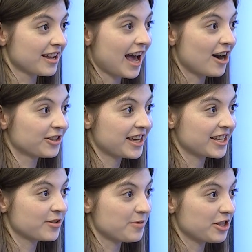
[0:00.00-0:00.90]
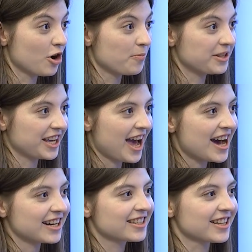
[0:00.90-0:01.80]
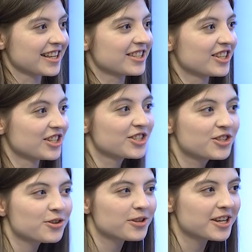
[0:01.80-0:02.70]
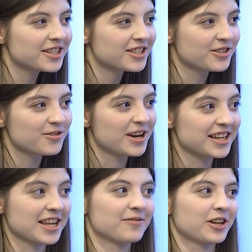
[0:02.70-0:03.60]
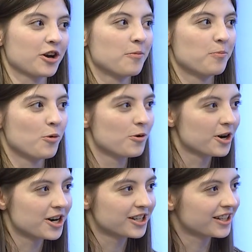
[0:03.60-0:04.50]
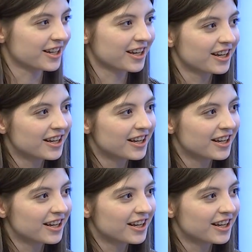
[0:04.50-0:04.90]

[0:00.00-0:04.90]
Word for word: how they get to be the opening act? Like, is it the students? Do you guys have like a board? Like,